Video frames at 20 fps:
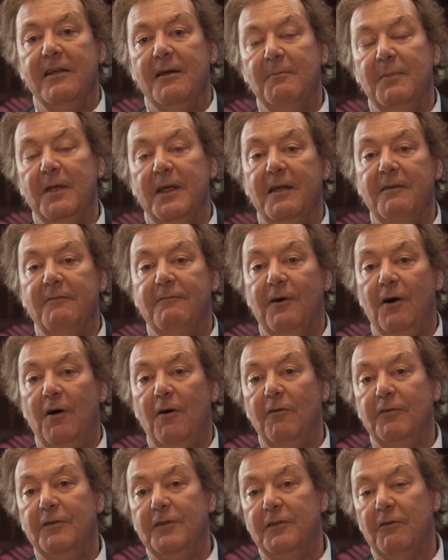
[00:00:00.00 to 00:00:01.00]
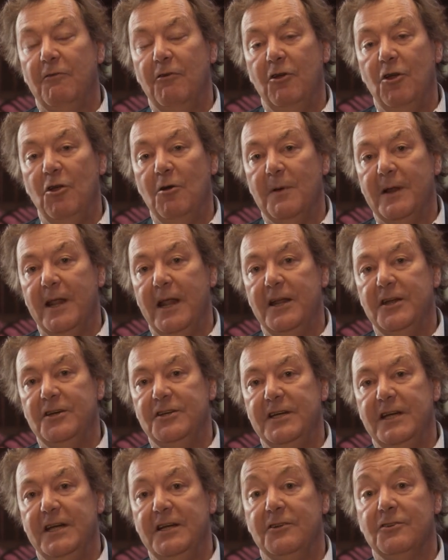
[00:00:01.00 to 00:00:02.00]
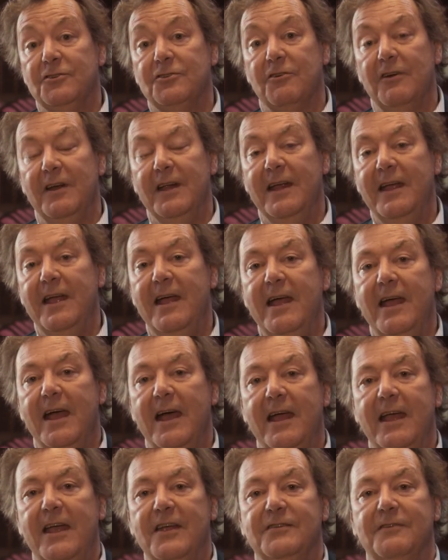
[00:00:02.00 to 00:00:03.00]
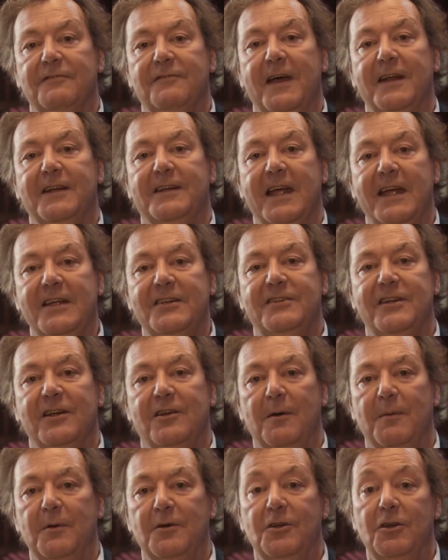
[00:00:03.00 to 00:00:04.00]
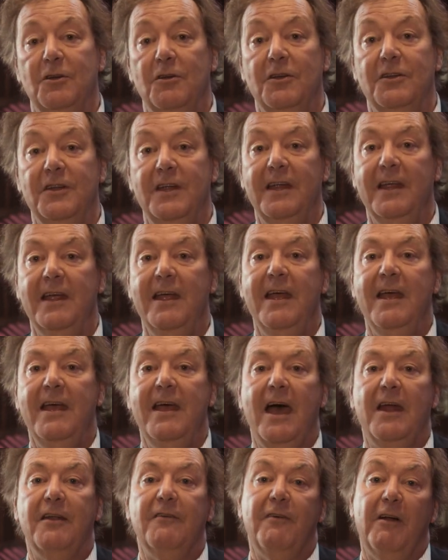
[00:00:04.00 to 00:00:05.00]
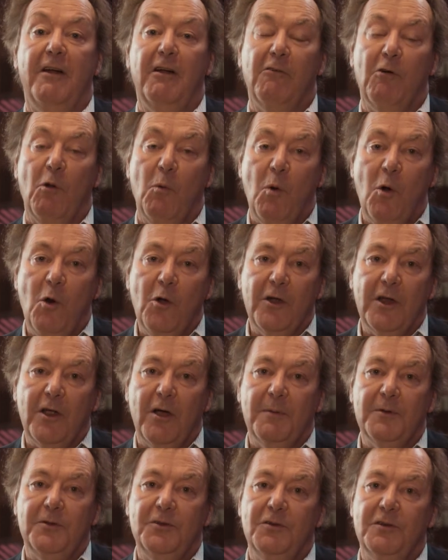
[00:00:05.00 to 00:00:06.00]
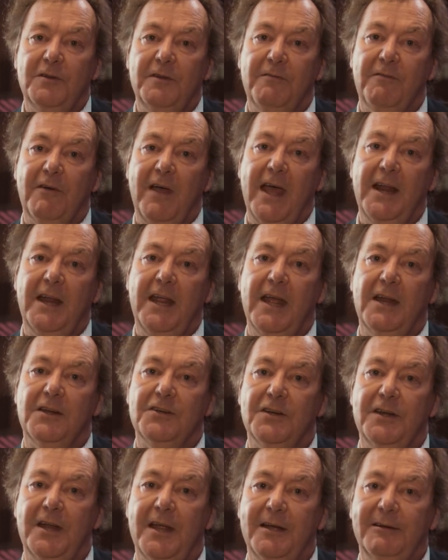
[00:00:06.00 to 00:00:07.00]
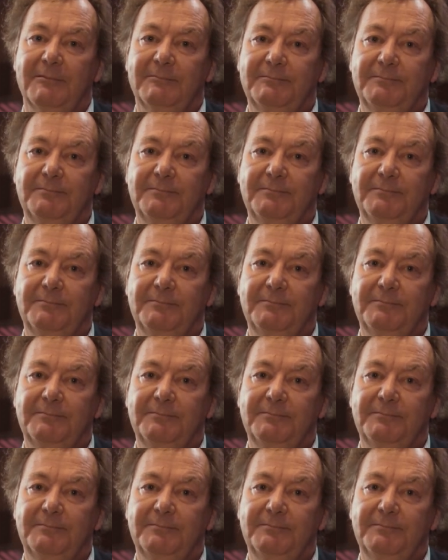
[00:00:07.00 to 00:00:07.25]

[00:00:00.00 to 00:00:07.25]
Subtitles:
and being involved in the renewable energy industry is a fantastic opportunity and a very rewarding opportunity for any engineer.